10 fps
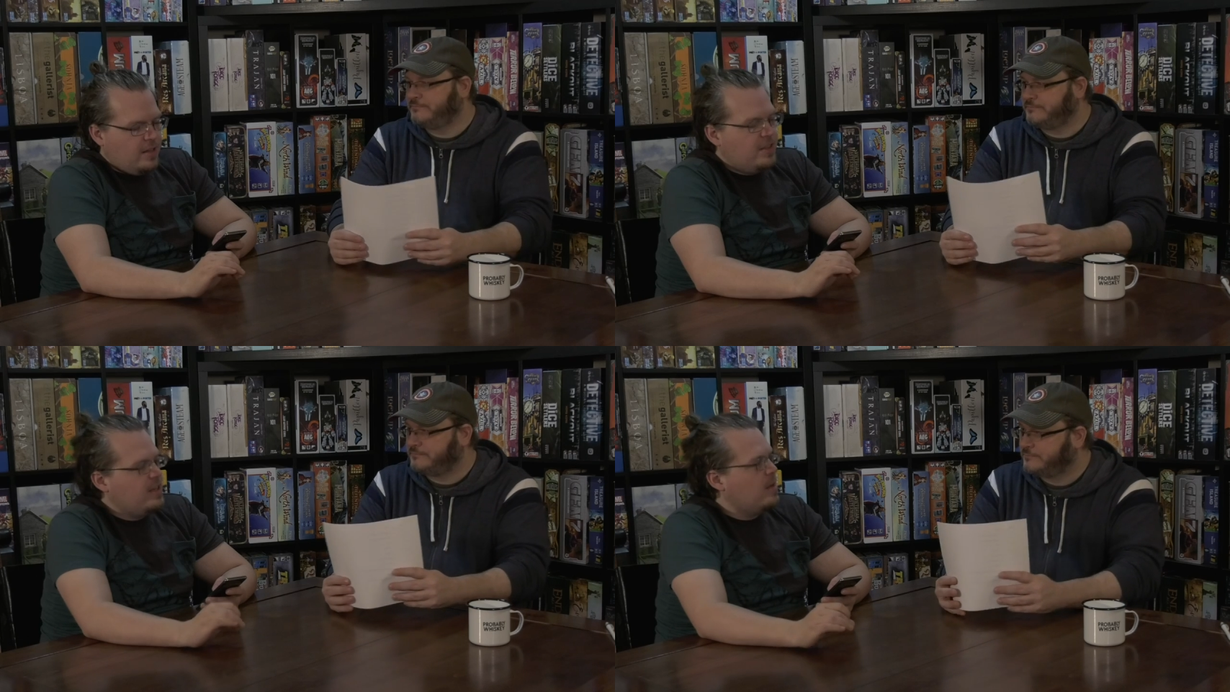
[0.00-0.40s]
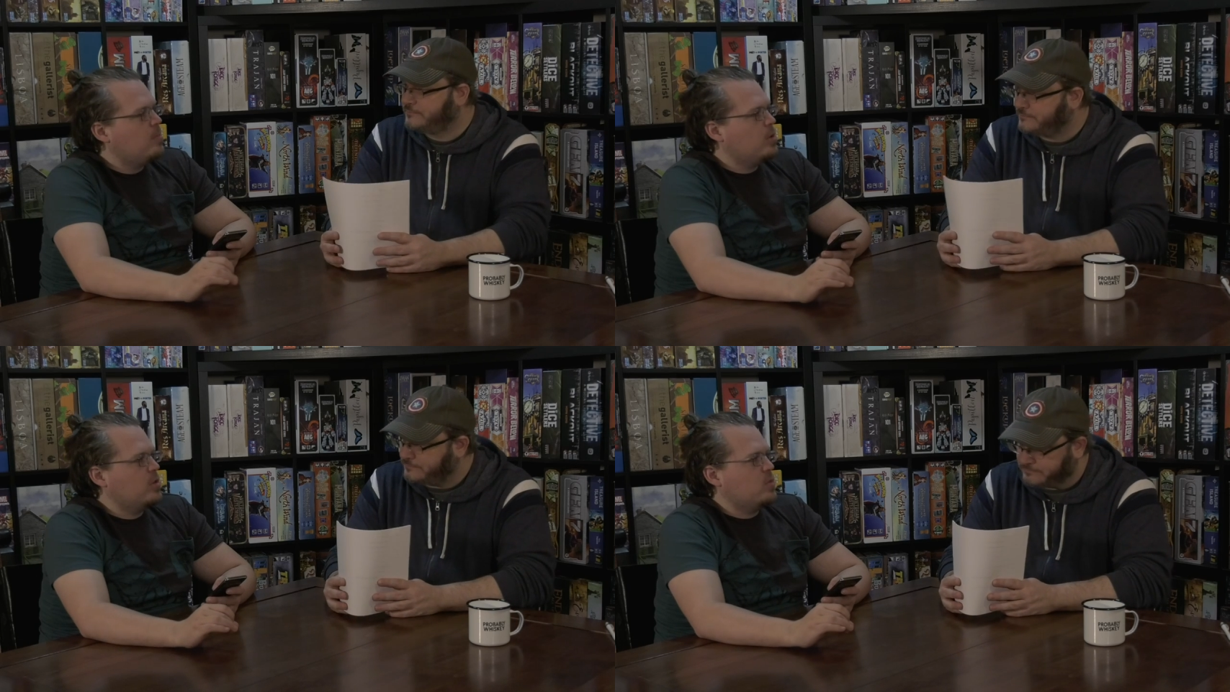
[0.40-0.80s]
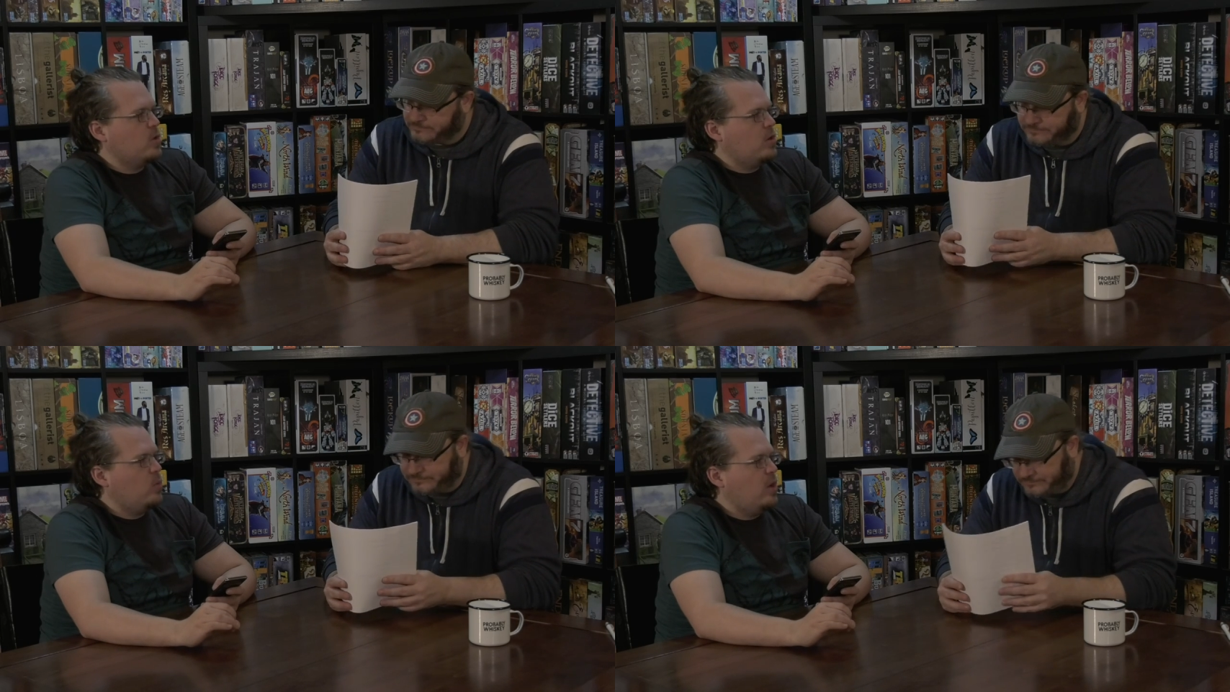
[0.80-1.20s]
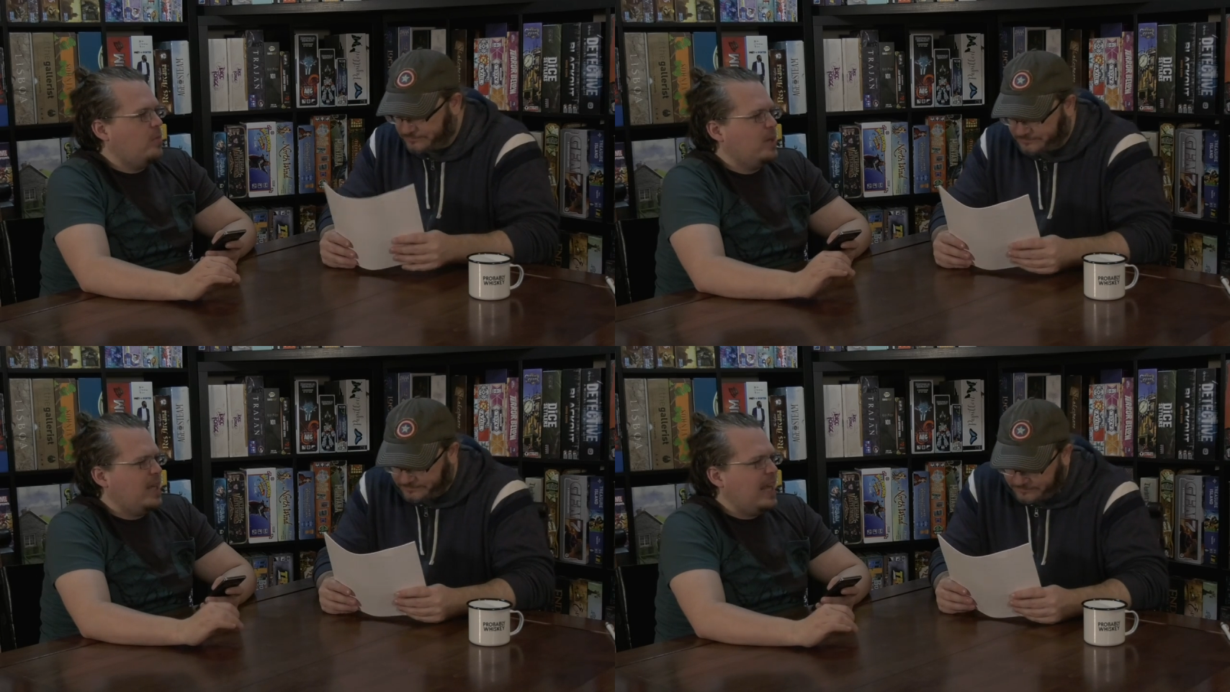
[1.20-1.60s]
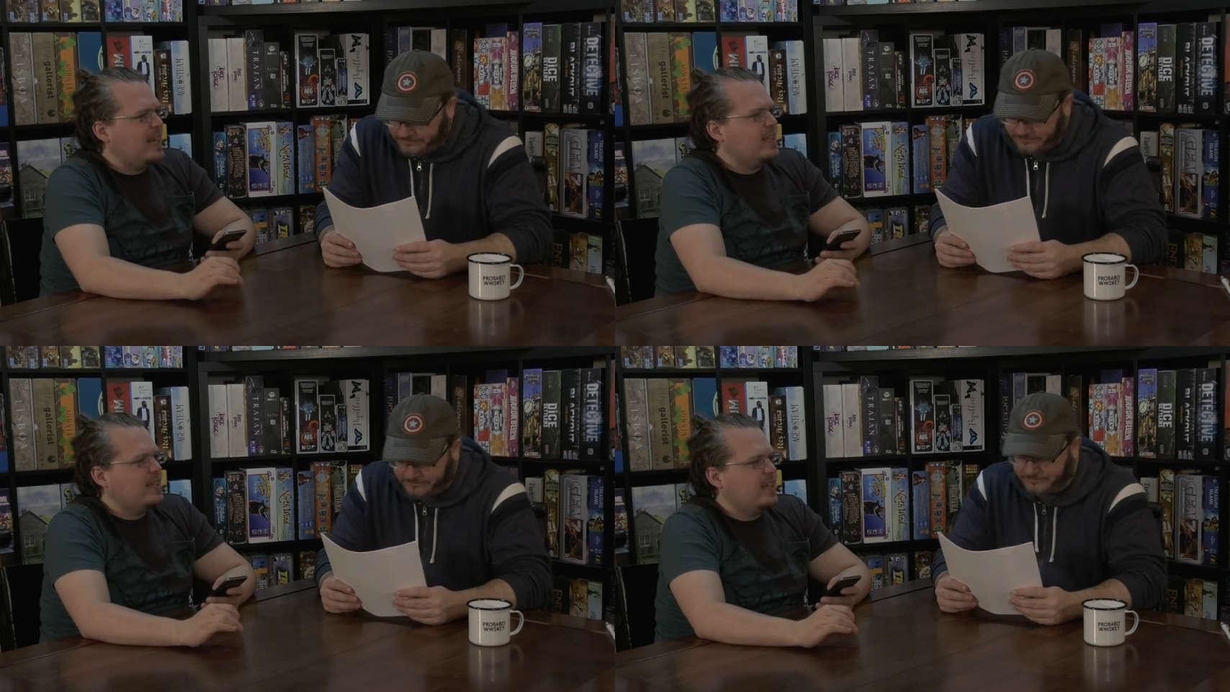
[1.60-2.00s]
Speaker 1: the numbers work well
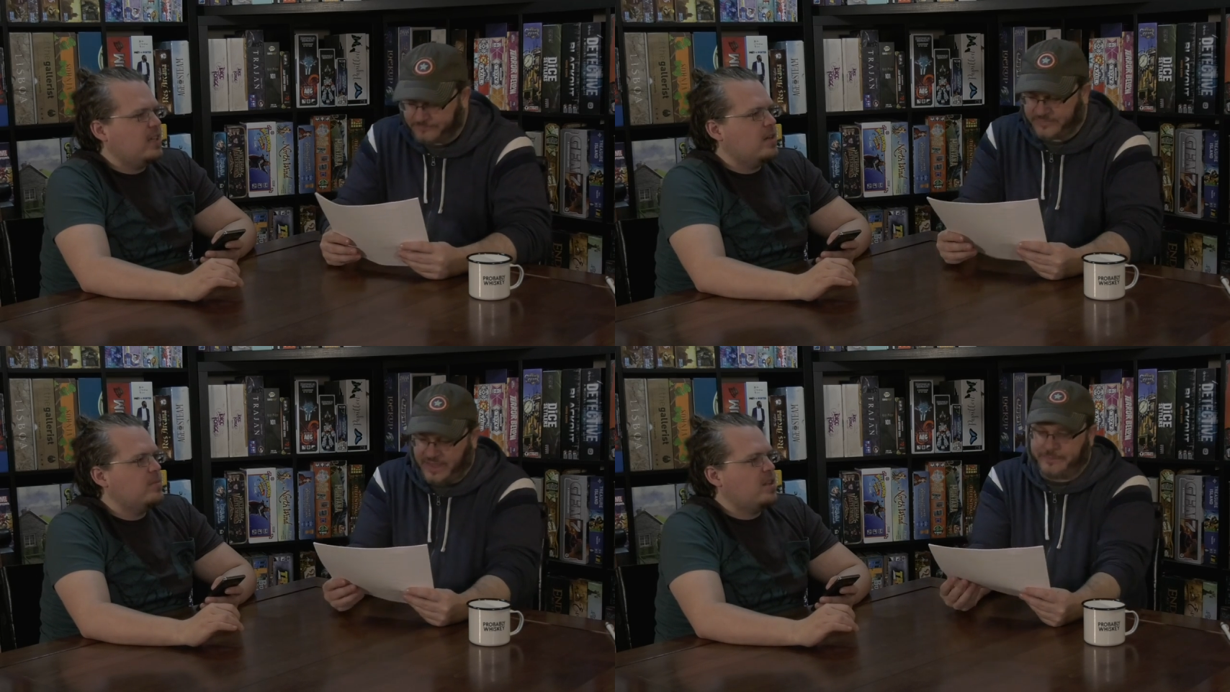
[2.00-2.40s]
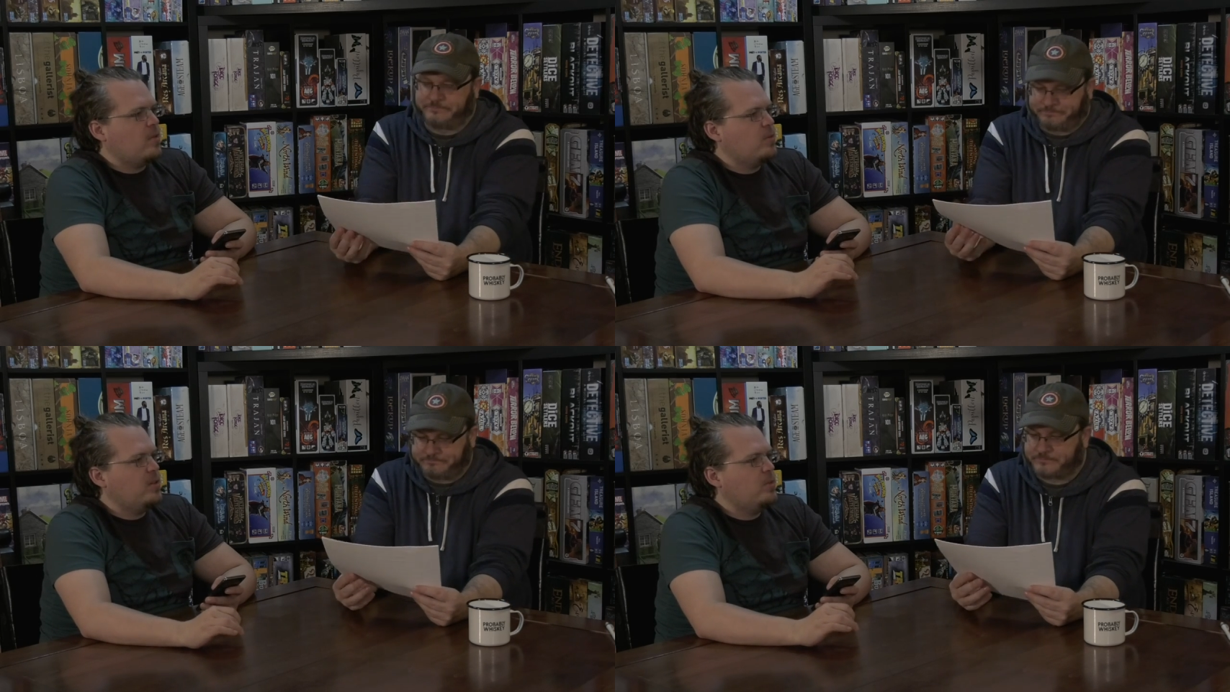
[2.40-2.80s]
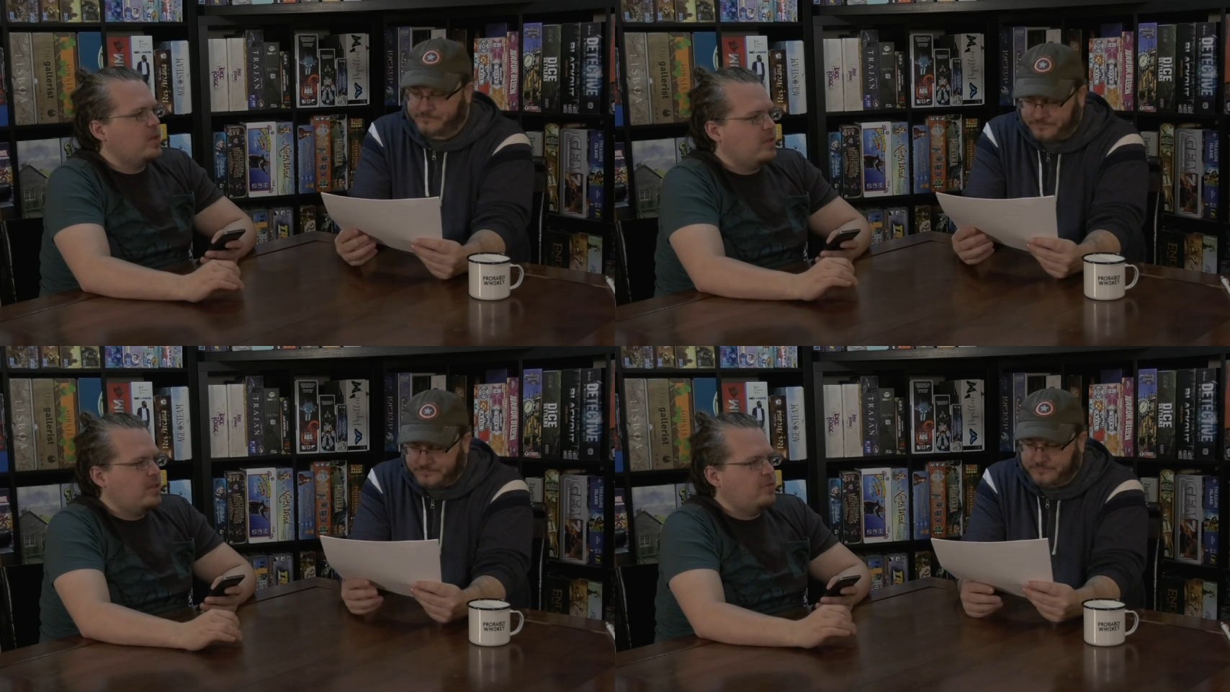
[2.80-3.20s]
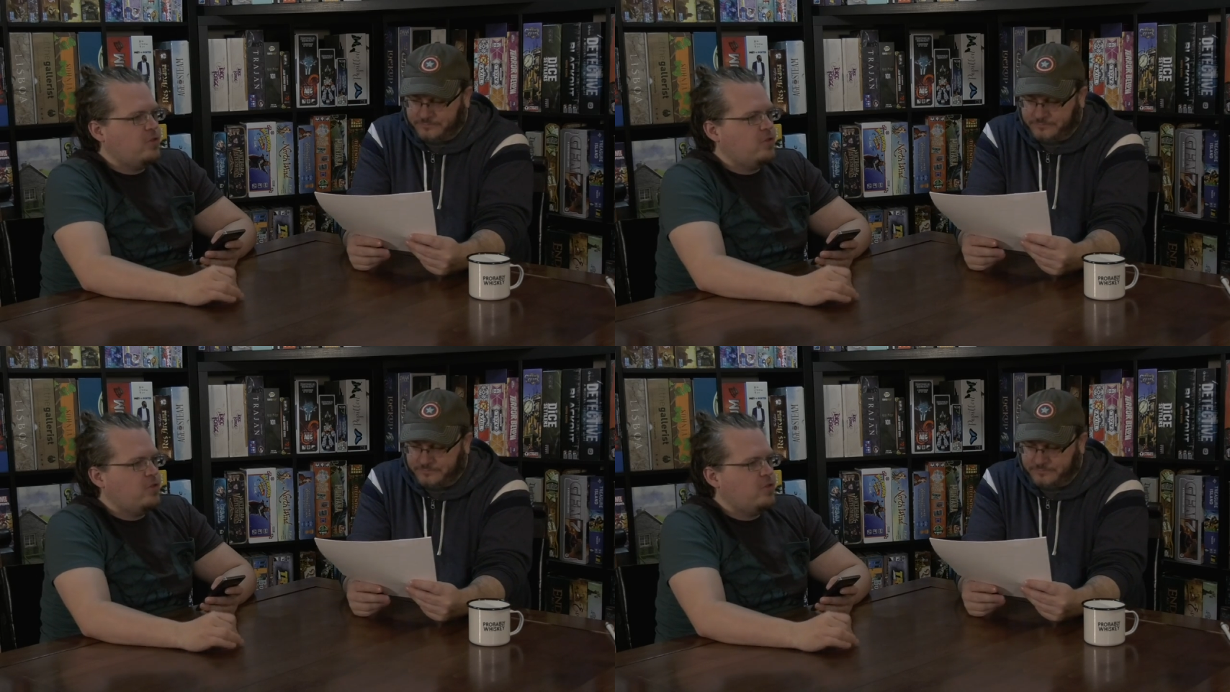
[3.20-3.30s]
mechanically. It comes yeah. out really well that if